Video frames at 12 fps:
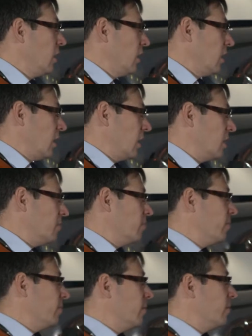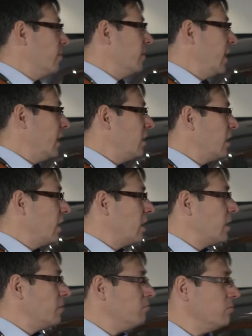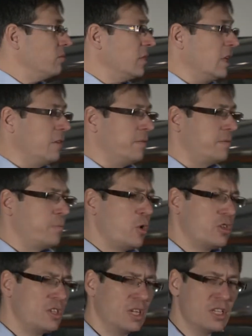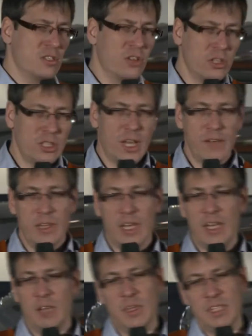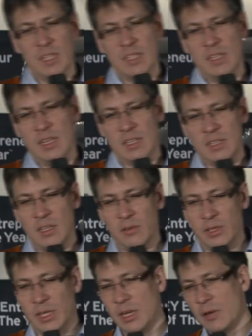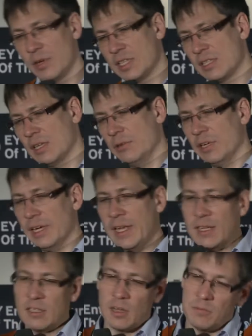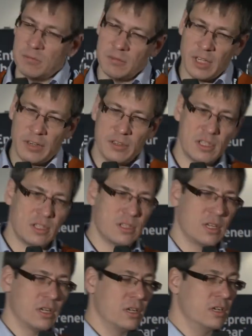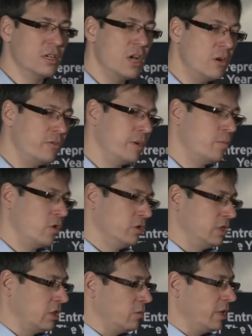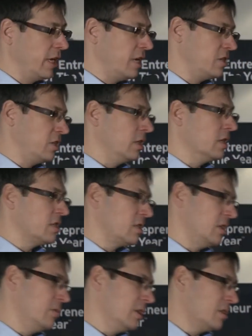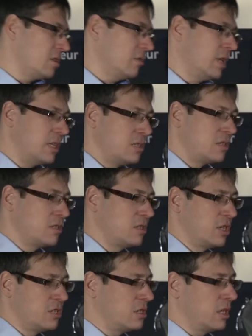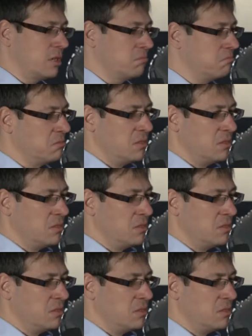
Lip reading: Then if person is not having any business in Estonia, no Estonian income, there is no reporting obligation in Estonia. So that's just a